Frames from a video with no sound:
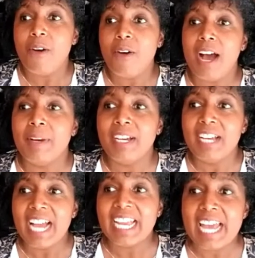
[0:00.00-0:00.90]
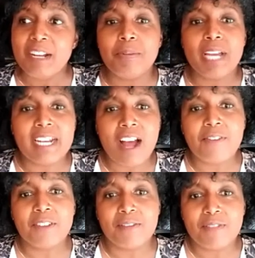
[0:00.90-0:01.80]
I kind of played
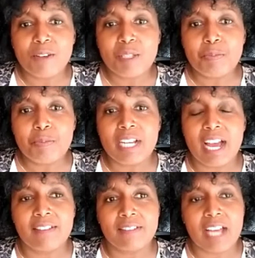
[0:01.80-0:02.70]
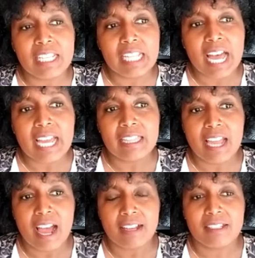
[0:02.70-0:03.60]
off of the first book. I like
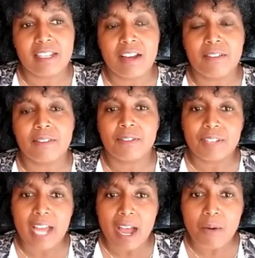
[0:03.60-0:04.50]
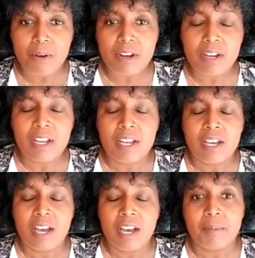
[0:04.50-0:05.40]
the idea of a flower
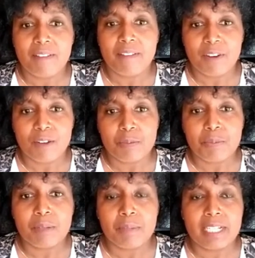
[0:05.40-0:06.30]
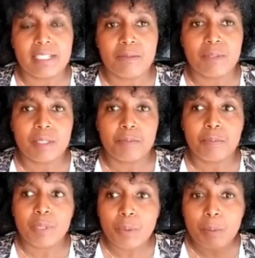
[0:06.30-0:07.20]
in the first book because it was
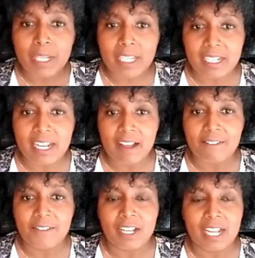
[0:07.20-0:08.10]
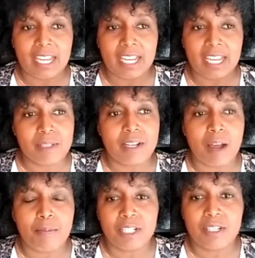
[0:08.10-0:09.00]
blooming and I felt like it was
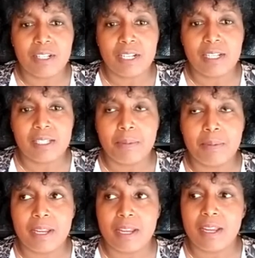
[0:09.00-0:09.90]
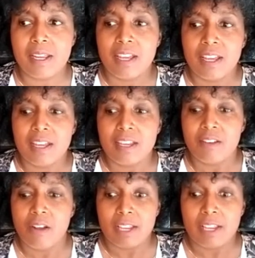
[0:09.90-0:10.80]
an opportunity to be,
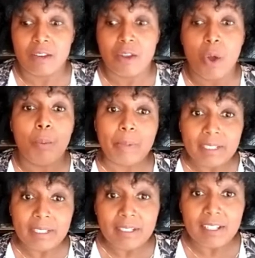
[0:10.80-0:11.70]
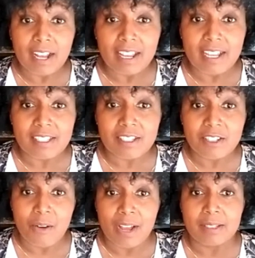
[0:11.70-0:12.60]
like open. And I guess,
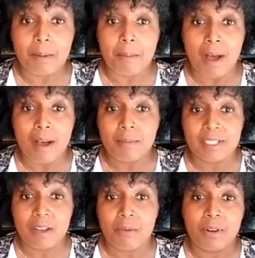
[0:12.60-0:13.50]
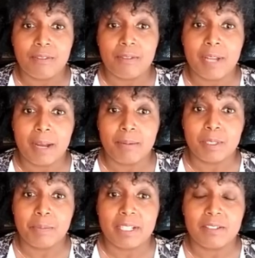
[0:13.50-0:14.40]
as a mom, because I wrote it from that
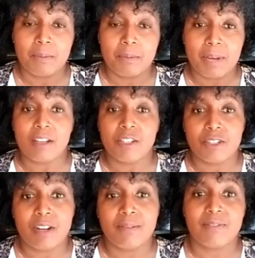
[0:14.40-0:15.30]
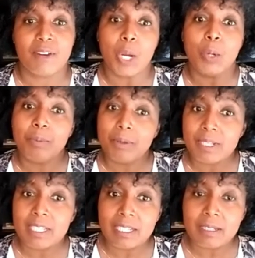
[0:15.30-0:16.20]
perspective of my adult children, I was very open
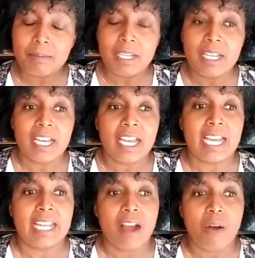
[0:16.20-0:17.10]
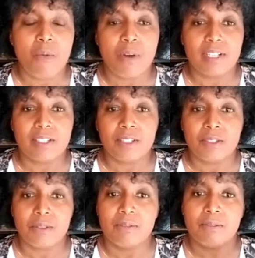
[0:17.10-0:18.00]
with them. And I wanted to
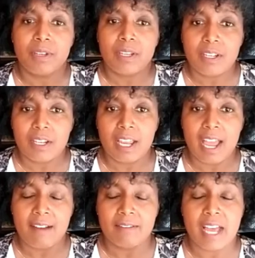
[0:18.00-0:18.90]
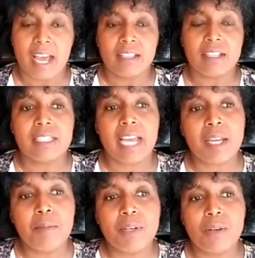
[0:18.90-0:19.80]
sort of have that. The
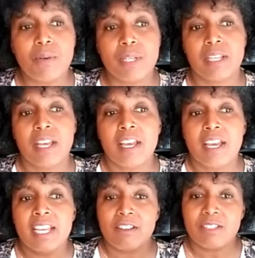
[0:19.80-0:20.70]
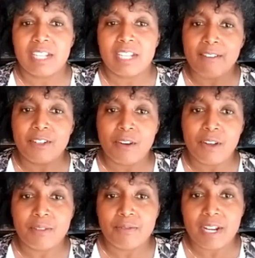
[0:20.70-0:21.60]
second book there's lavender
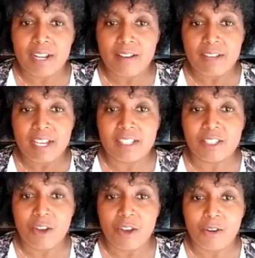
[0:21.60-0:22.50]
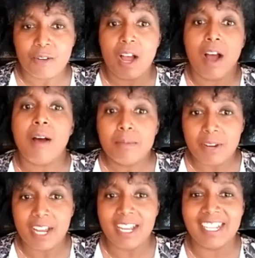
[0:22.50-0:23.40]
on the front of it. And so calm,
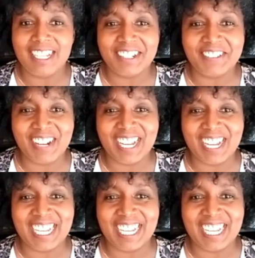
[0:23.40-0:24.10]
right?